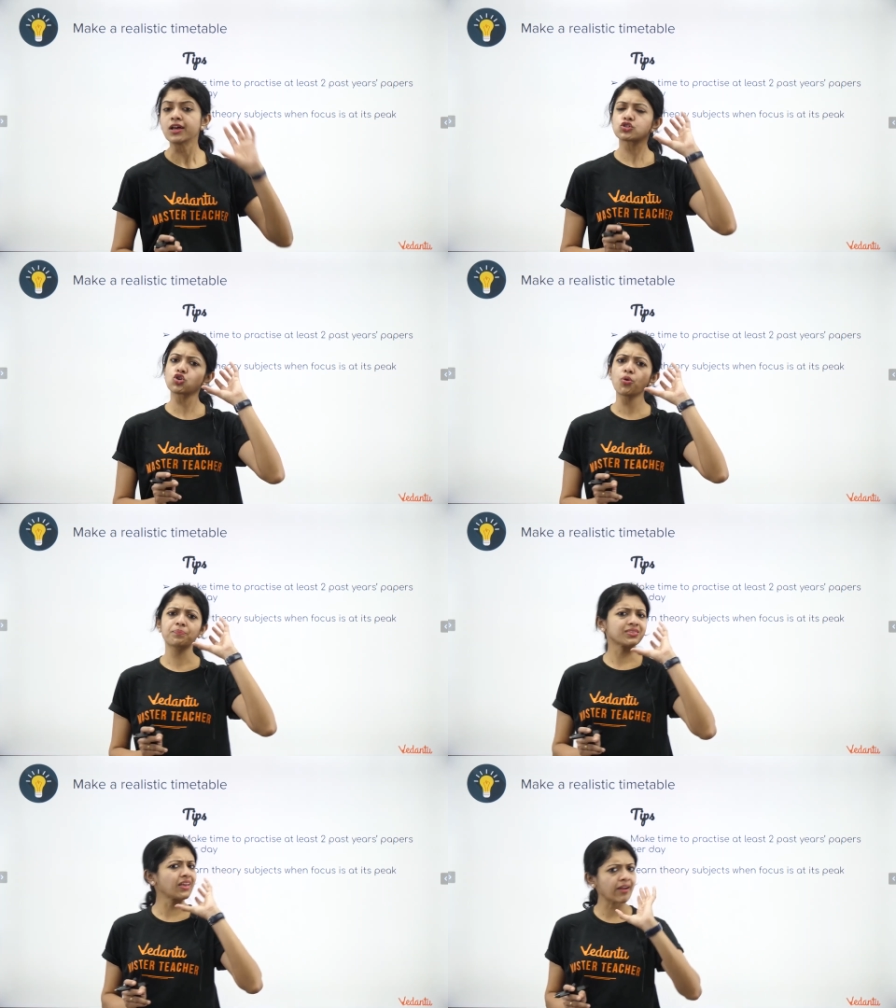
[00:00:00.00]

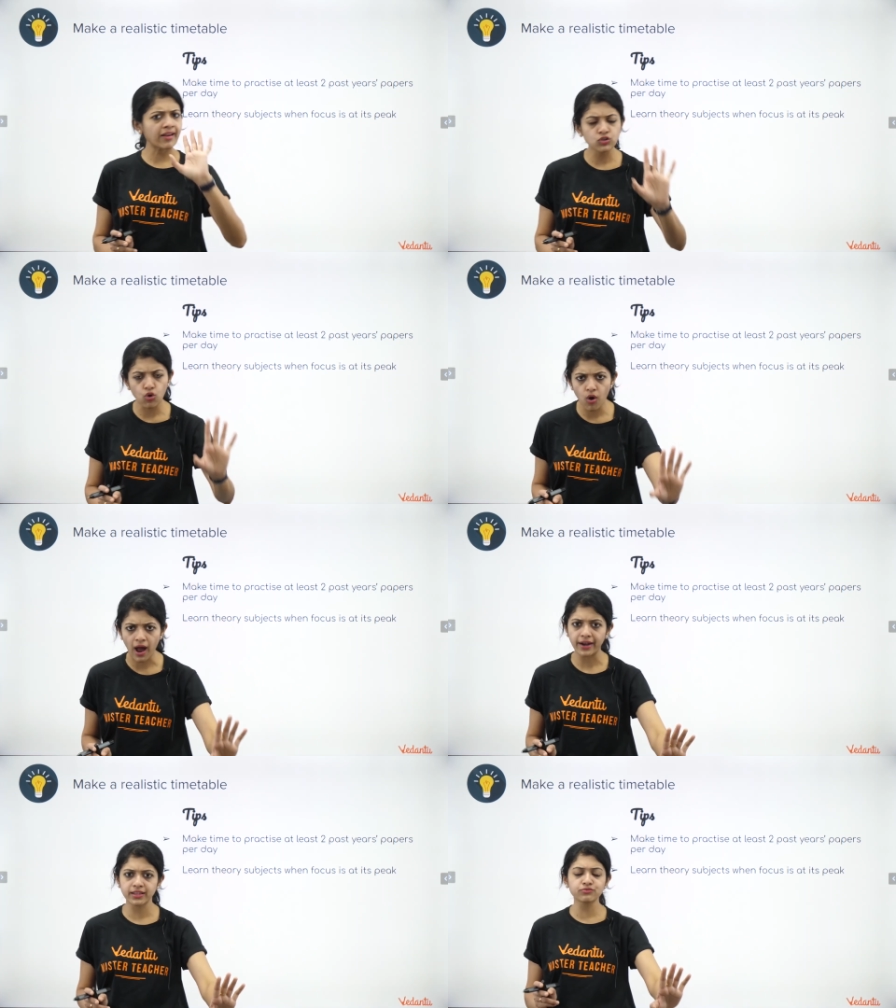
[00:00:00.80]
So there are no
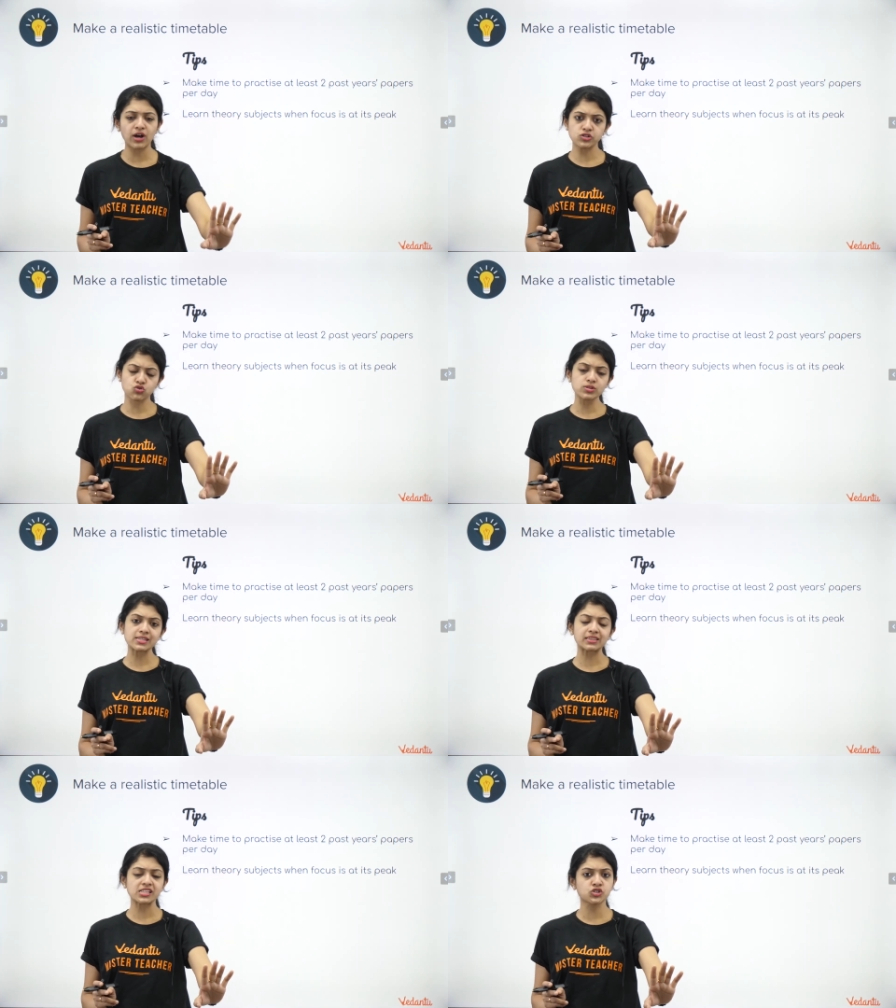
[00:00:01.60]
hard and fast rules
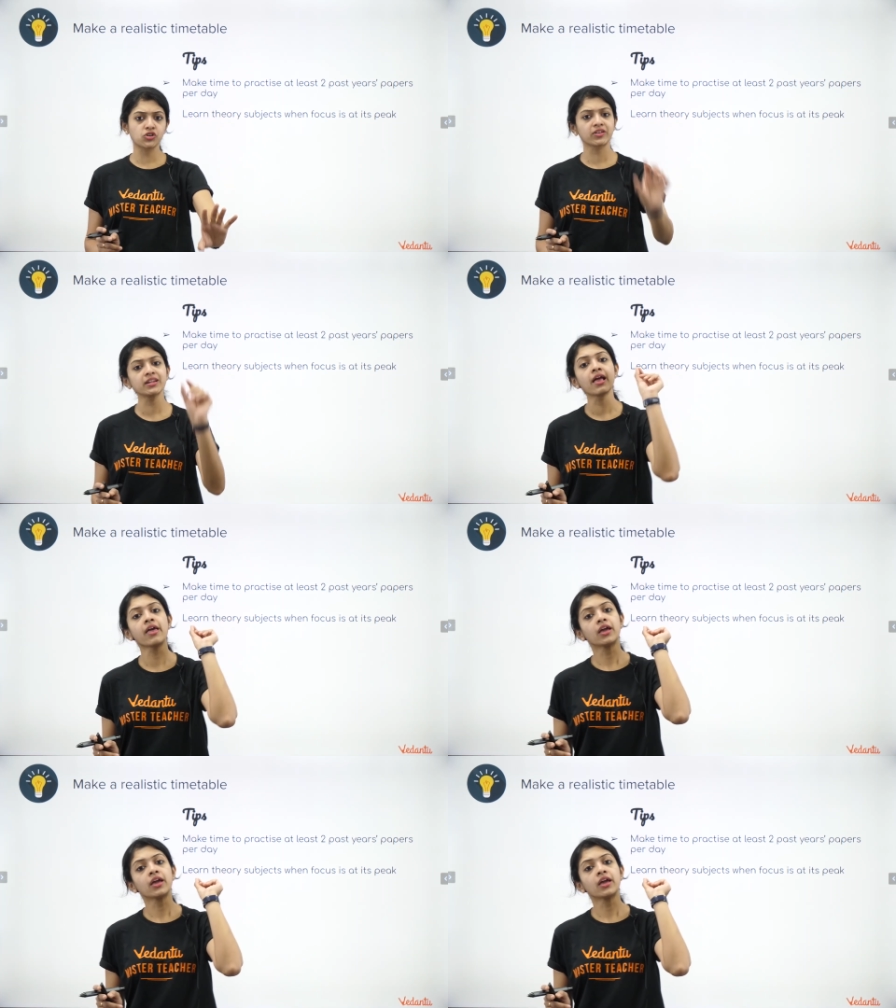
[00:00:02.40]
in this, children.